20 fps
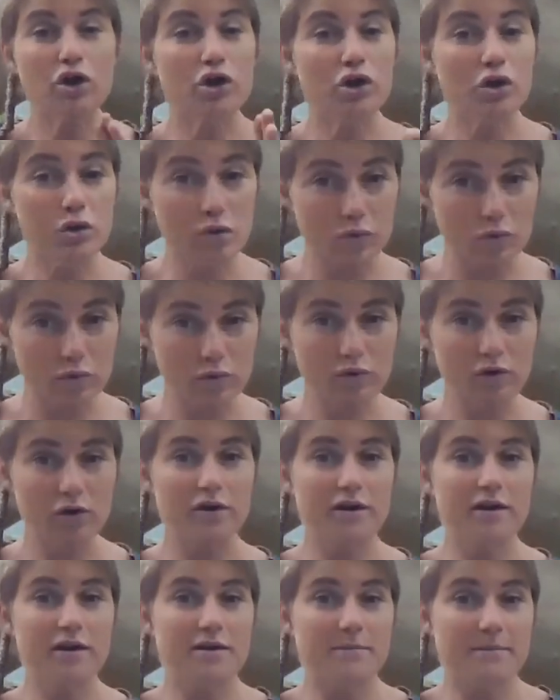
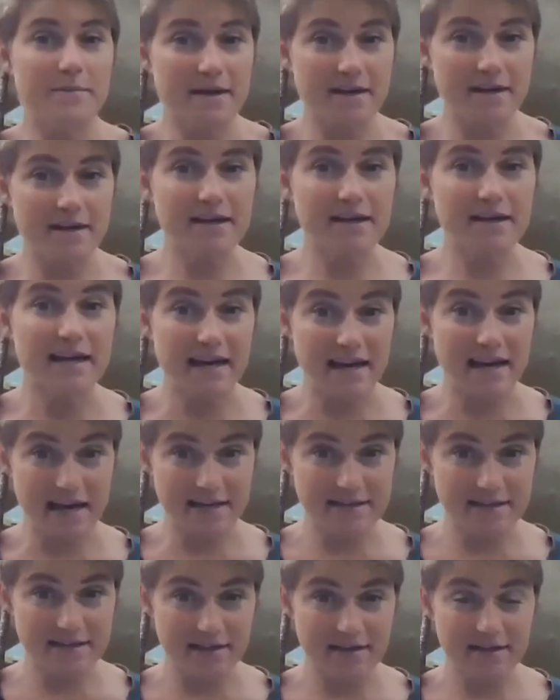You are going to be
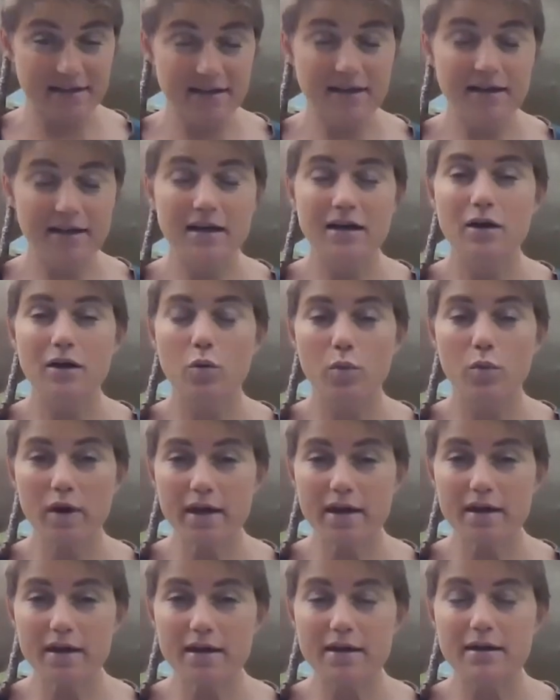connecting
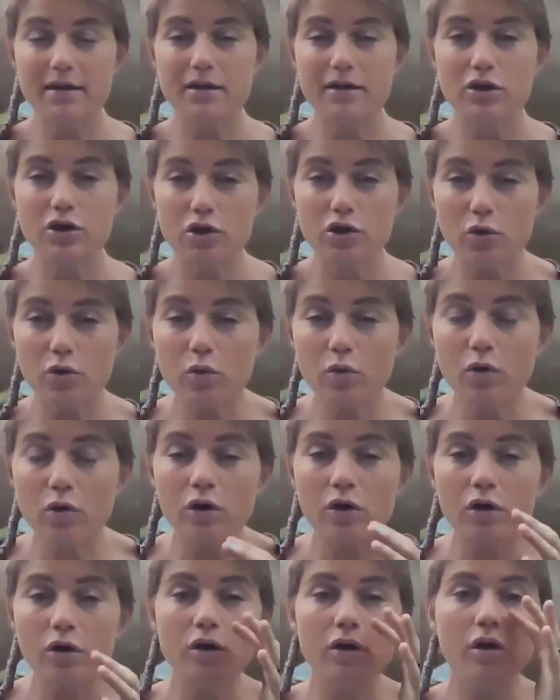with
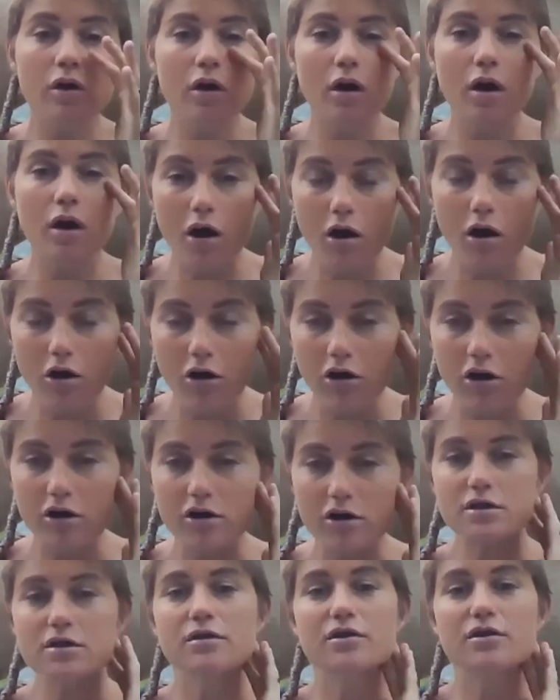your
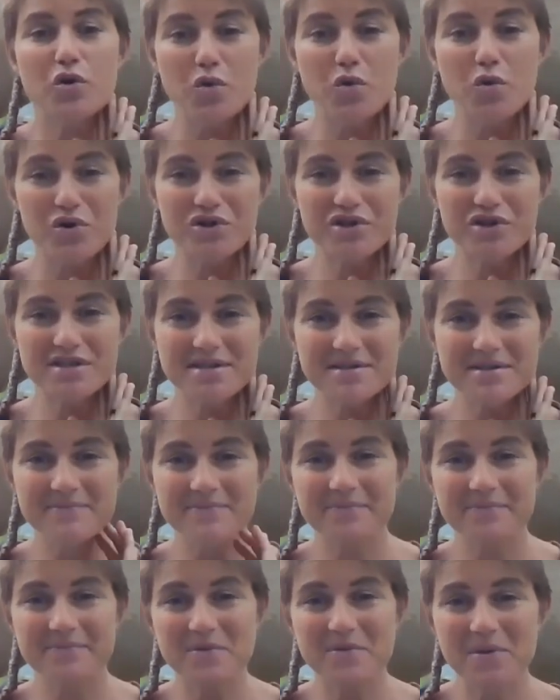heart
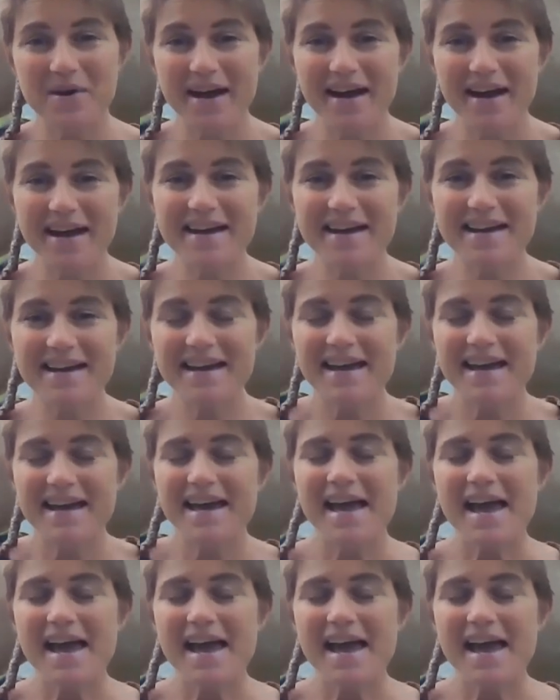horse, okay?